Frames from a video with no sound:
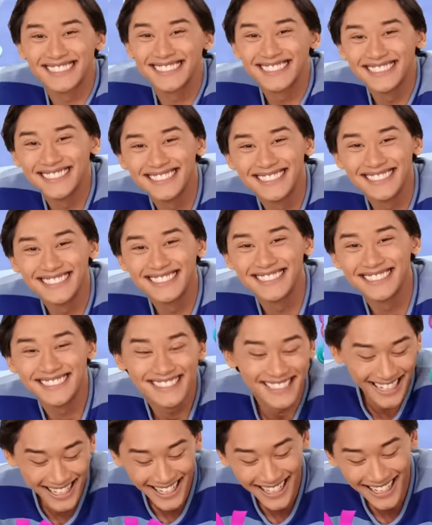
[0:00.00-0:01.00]

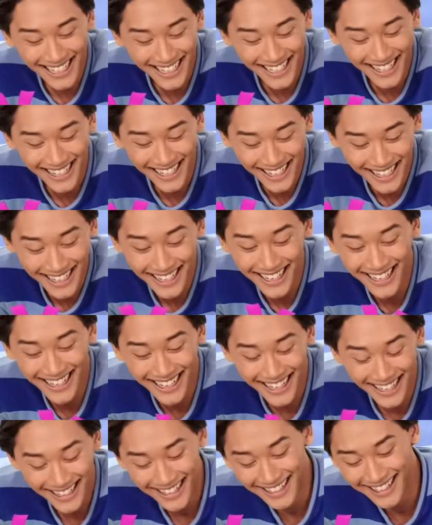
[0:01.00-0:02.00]
Wahoo!
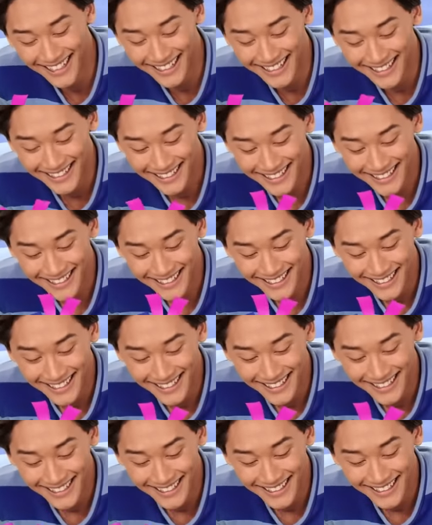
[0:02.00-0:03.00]
Your last riddle
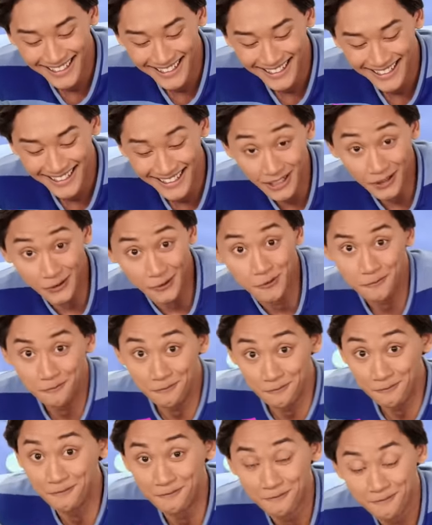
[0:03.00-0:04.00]
is...
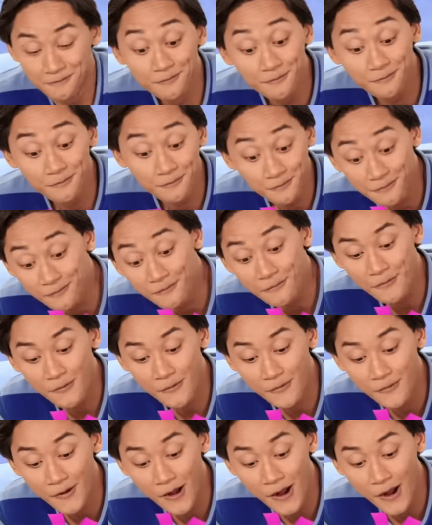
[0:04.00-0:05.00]
Birthday cake
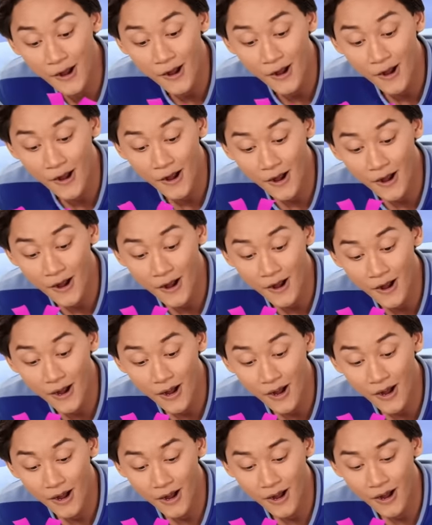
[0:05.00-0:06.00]
is my favorite
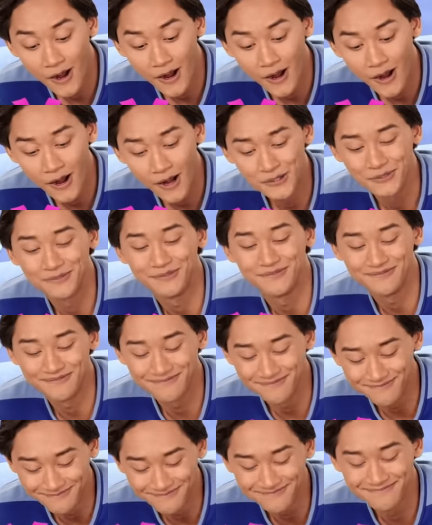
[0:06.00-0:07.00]
thing to eat.
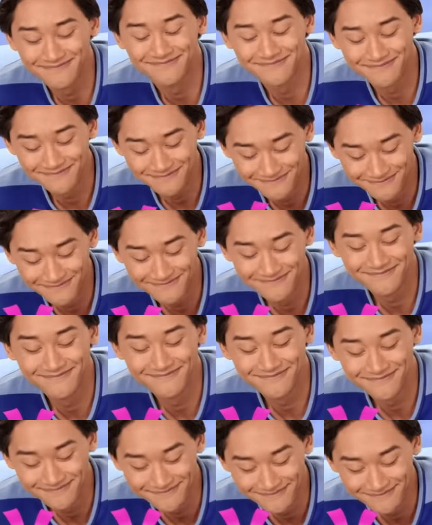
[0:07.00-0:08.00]
Look for the
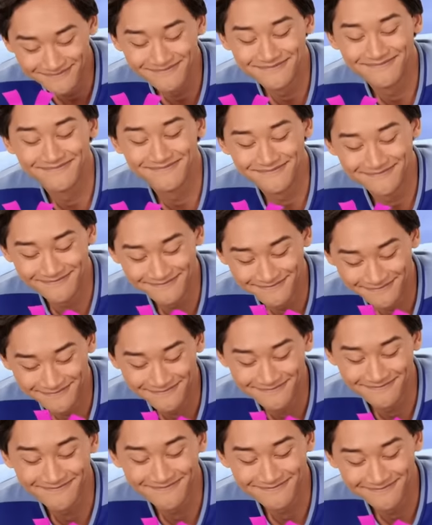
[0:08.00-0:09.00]
tallest
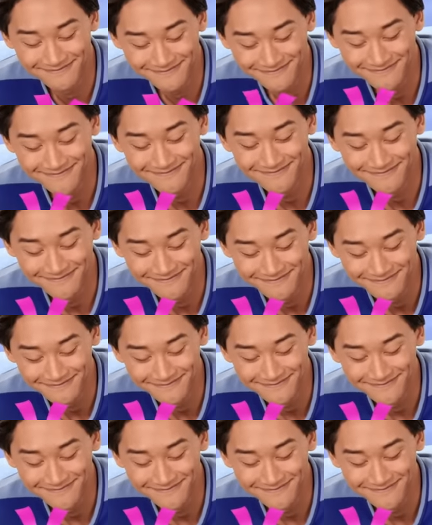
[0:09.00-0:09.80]
frosted treat.